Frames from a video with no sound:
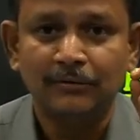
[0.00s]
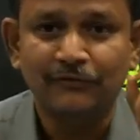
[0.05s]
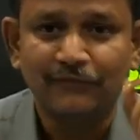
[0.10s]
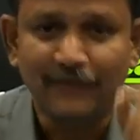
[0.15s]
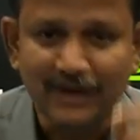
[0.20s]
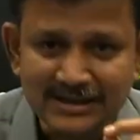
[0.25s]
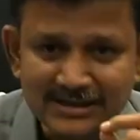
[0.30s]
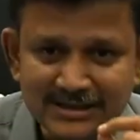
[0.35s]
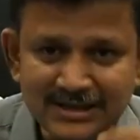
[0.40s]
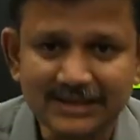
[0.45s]

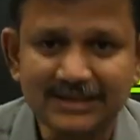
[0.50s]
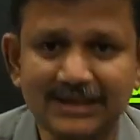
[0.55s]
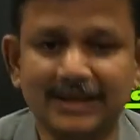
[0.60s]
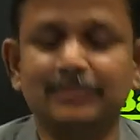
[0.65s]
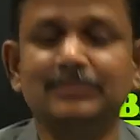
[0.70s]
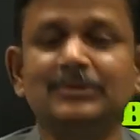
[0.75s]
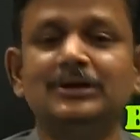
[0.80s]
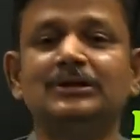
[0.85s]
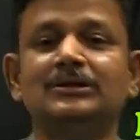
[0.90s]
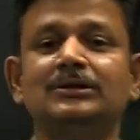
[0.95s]
1st
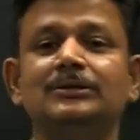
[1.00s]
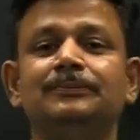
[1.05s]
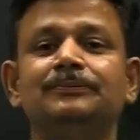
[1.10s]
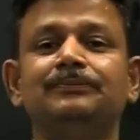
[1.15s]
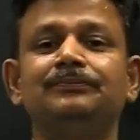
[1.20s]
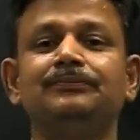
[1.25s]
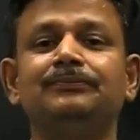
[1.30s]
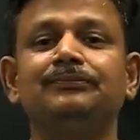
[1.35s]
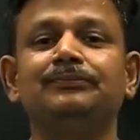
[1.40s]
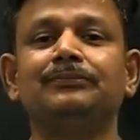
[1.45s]
attempt,
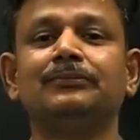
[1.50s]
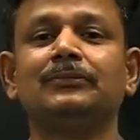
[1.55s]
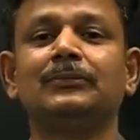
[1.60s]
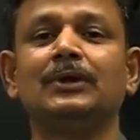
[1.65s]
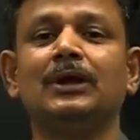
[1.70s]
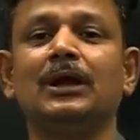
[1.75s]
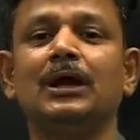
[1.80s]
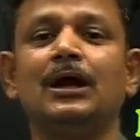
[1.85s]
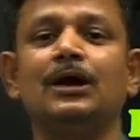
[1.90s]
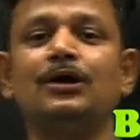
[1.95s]

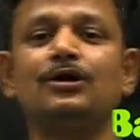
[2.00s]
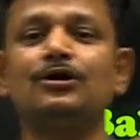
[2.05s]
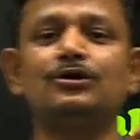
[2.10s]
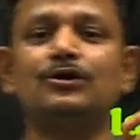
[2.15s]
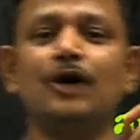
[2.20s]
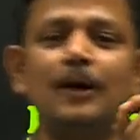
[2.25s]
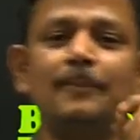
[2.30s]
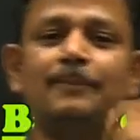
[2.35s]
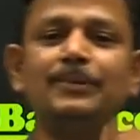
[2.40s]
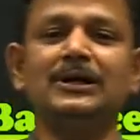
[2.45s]

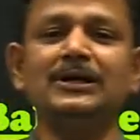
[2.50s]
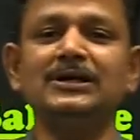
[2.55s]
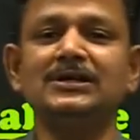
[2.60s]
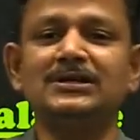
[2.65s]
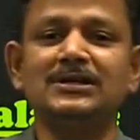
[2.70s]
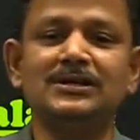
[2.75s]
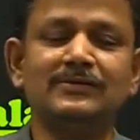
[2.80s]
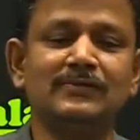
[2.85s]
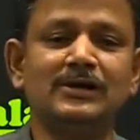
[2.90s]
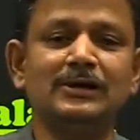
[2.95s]

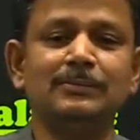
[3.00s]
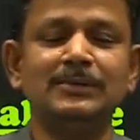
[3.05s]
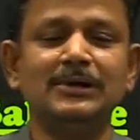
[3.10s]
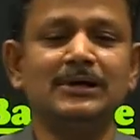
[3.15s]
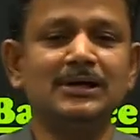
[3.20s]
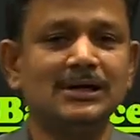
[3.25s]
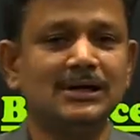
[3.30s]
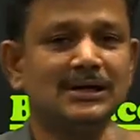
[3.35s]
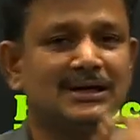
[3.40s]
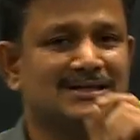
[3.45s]
competition will
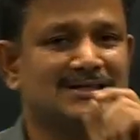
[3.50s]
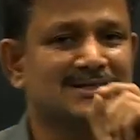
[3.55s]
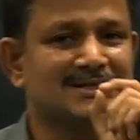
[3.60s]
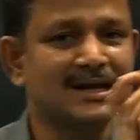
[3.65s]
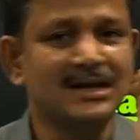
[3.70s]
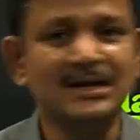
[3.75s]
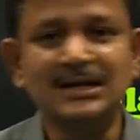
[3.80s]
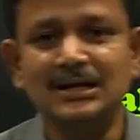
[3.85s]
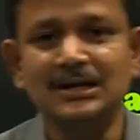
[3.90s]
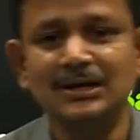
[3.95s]
be
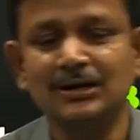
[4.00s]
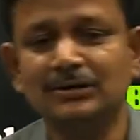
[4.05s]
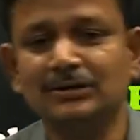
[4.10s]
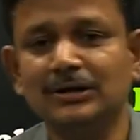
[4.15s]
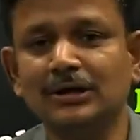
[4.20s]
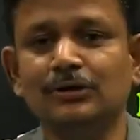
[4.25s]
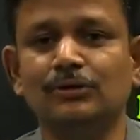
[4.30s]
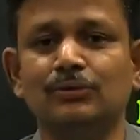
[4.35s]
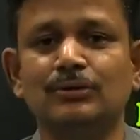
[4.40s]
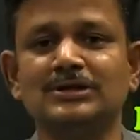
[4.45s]
slightly on the
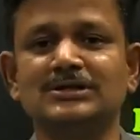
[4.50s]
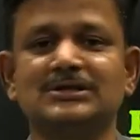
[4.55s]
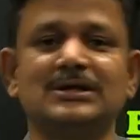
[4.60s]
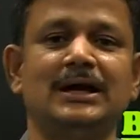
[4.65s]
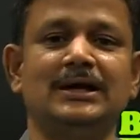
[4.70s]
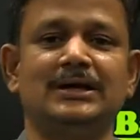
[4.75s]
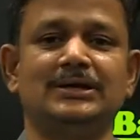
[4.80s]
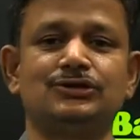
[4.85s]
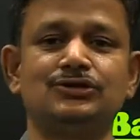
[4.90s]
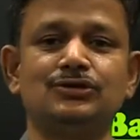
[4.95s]
lower
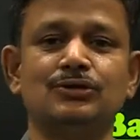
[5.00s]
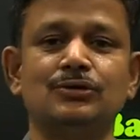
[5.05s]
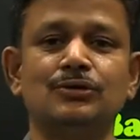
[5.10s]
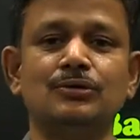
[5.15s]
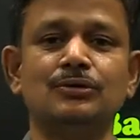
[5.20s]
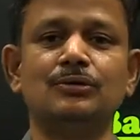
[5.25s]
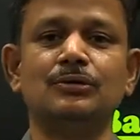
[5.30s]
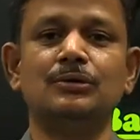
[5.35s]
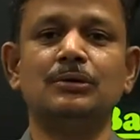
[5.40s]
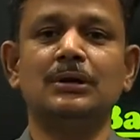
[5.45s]
side.
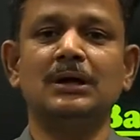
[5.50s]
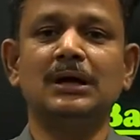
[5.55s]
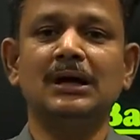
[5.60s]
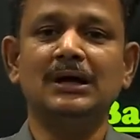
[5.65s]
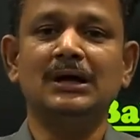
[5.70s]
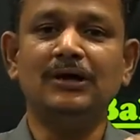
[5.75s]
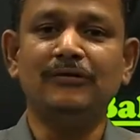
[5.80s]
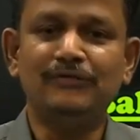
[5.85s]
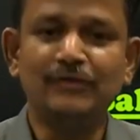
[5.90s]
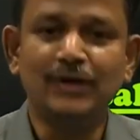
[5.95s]
So,
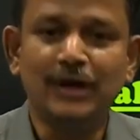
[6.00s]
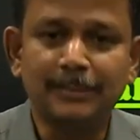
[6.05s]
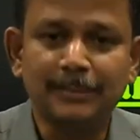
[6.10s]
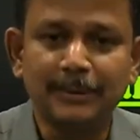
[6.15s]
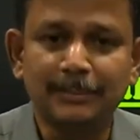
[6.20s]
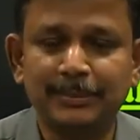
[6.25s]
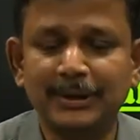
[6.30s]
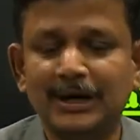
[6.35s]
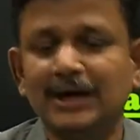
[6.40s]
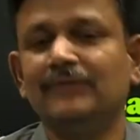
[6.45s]
if you are
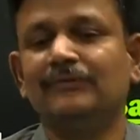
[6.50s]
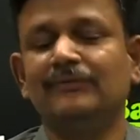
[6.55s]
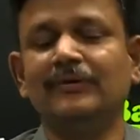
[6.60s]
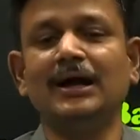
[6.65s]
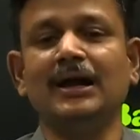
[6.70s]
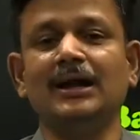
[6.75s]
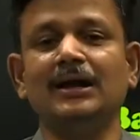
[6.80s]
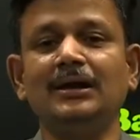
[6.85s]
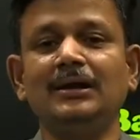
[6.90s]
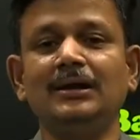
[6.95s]
prepared
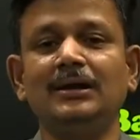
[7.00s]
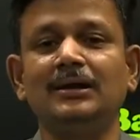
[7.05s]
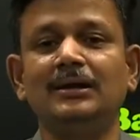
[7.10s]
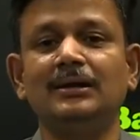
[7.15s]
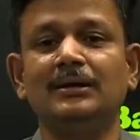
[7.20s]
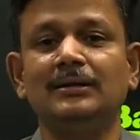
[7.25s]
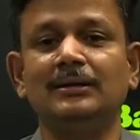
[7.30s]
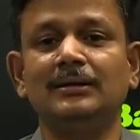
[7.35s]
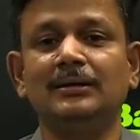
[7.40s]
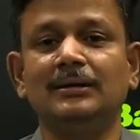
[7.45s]
well,
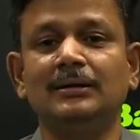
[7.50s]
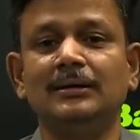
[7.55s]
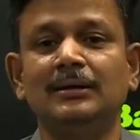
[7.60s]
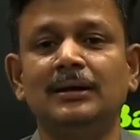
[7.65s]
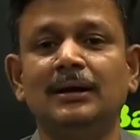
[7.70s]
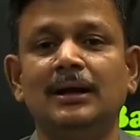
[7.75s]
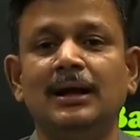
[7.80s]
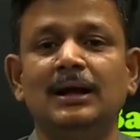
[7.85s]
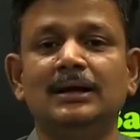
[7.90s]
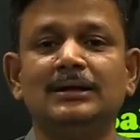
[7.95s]

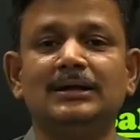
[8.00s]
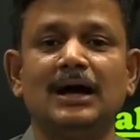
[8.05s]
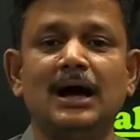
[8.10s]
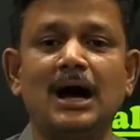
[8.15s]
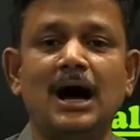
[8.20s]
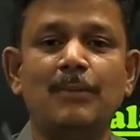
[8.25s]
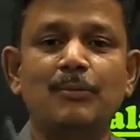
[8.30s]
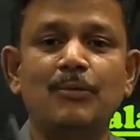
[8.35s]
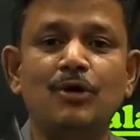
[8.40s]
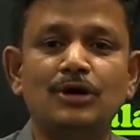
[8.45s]
the
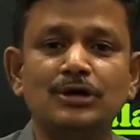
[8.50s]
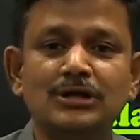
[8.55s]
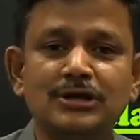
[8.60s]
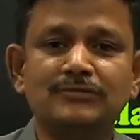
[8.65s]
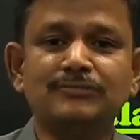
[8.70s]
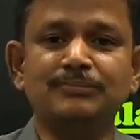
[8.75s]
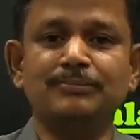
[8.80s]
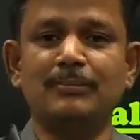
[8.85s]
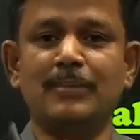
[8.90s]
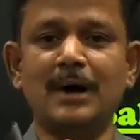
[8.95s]
amount
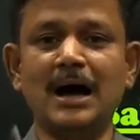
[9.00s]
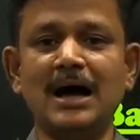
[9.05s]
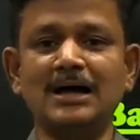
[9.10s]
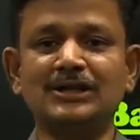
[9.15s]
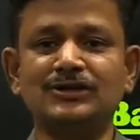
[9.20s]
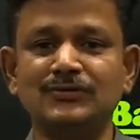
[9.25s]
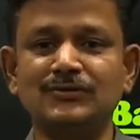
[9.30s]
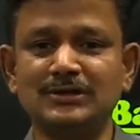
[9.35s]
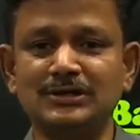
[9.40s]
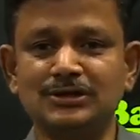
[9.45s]
of
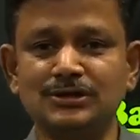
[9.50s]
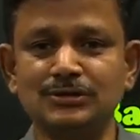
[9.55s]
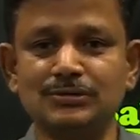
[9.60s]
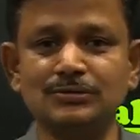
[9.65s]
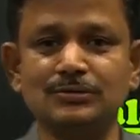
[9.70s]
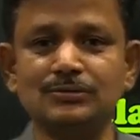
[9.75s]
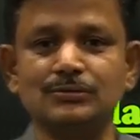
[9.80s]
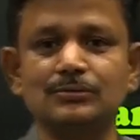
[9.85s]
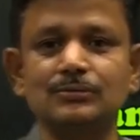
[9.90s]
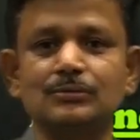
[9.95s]
marks which
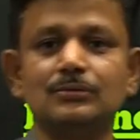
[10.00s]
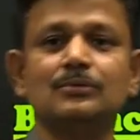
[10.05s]
you